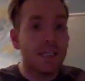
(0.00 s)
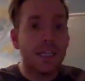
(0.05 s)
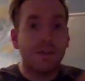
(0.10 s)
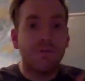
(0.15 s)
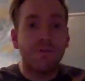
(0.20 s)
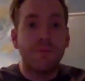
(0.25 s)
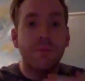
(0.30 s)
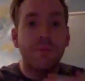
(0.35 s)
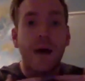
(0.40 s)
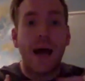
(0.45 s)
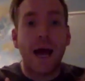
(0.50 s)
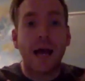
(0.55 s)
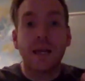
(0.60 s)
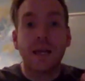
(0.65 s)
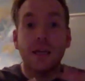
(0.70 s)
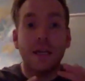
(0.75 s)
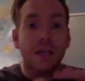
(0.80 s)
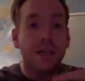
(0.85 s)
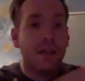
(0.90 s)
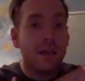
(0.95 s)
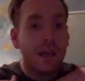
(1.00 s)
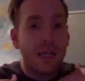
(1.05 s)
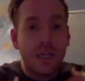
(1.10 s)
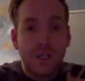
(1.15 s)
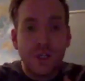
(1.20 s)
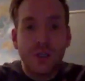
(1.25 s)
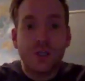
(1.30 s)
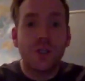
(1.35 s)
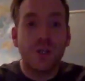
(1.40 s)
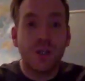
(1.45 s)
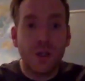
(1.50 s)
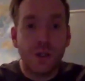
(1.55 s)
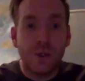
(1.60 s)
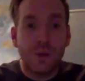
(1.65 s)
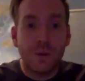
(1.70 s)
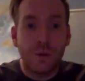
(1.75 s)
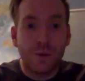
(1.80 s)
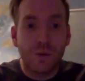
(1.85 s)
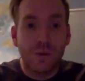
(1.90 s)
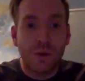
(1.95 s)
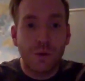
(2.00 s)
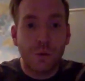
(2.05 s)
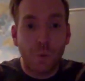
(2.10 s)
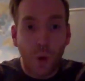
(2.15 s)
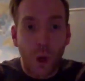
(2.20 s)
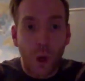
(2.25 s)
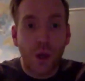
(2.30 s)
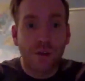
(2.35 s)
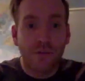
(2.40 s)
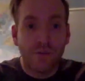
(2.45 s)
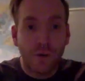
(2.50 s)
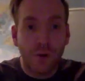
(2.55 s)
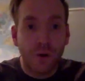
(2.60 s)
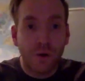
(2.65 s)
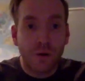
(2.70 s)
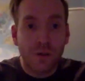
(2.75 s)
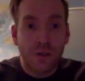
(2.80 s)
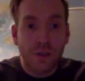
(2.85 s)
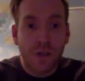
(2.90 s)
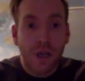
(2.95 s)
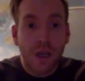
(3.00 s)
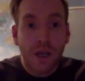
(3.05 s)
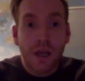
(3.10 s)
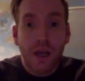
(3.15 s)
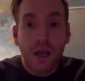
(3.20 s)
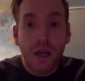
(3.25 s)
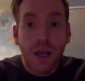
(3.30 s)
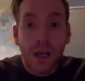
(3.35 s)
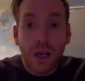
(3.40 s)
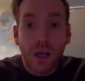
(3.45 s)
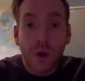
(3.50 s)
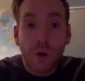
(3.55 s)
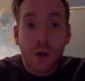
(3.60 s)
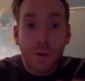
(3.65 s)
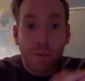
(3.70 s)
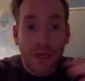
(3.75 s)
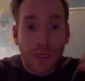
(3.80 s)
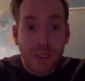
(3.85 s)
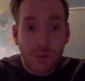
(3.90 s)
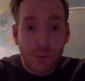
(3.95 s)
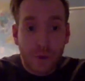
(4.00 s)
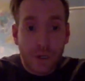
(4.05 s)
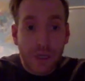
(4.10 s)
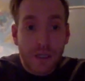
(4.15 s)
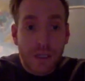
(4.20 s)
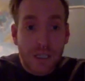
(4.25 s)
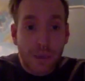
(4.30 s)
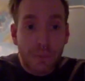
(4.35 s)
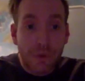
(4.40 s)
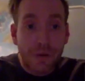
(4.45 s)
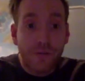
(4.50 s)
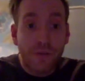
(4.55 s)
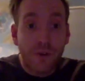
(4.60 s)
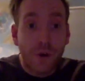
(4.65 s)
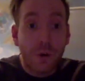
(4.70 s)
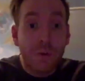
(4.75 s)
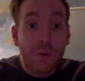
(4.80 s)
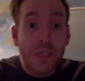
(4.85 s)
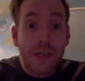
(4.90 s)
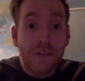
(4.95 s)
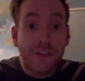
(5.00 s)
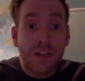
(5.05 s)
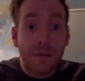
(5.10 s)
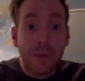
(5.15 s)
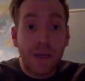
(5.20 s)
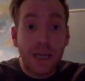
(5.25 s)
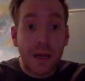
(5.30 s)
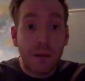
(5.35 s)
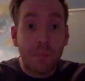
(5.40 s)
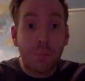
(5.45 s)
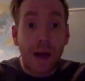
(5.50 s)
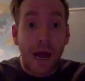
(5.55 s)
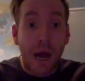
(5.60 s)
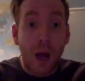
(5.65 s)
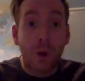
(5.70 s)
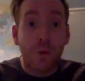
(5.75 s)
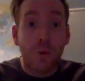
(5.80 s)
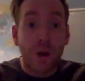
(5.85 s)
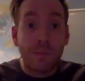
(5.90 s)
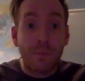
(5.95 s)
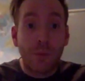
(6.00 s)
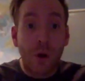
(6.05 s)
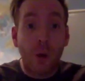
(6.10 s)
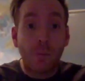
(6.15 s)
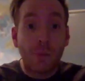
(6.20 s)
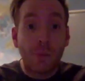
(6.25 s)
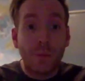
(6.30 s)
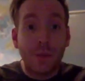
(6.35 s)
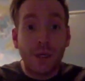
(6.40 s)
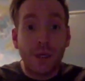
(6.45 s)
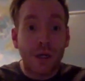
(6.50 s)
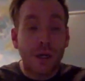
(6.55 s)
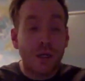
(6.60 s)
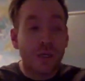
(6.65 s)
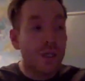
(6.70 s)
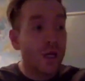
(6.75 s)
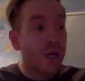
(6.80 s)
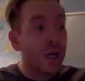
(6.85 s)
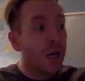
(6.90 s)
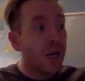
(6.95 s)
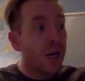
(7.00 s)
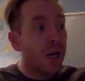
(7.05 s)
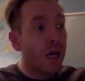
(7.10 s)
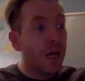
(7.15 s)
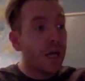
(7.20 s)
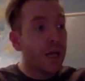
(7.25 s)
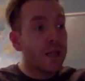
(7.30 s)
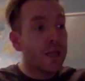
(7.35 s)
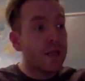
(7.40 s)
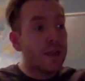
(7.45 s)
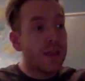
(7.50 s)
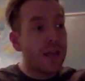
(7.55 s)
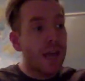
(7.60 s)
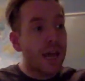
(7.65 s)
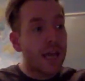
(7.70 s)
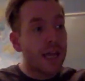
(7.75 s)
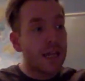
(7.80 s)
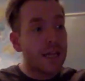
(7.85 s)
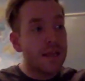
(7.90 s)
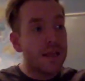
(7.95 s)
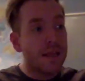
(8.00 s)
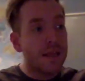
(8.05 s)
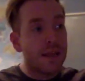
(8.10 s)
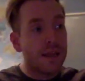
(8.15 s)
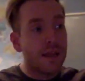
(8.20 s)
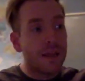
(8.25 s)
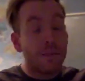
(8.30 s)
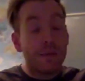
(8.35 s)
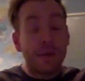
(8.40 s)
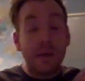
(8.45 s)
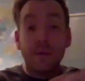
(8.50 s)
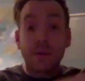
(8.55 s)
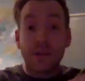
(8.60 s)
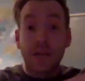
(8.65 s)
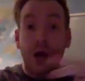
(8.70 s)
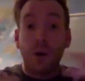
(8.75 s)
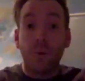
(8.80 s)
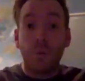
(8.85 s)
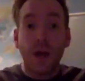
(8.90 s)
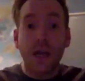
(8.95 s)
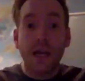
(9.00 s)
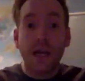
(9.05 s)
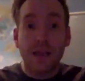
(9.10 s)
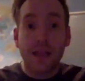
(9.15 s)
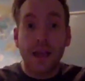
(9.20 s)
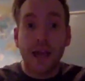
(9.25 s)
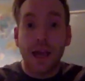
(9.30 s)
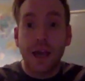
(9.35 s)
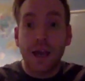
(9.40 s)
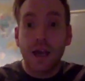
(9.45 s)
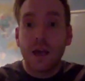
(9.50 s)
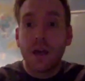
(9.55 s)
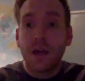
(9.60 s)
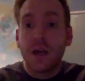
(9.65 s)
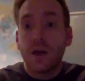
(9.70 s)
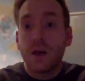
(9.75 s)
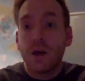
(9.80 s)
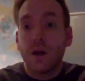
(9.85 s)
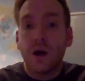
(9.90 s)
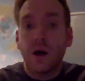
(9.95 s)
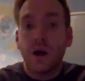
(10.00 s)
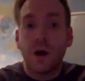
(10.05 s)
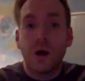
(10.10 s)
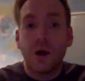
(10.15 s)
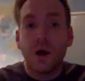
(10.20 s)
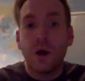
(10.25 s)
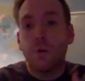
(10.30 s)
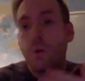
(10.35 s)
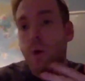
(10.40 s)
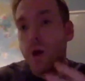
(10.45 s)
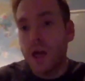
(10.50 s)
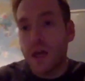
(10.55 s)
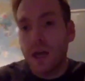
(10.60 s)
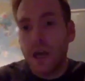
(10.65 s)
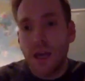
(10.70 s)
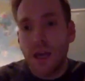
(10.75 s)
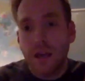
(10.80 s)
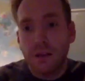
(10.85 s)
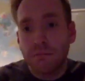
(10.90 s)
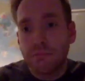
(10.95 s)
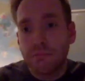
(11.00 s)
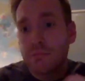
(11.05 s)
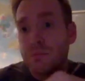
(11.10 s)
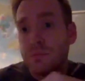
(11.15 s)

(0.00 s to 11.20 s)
given back into the workforce. Going back to what you said before, it would definitely be an empowering moment, because the people that are working there are working.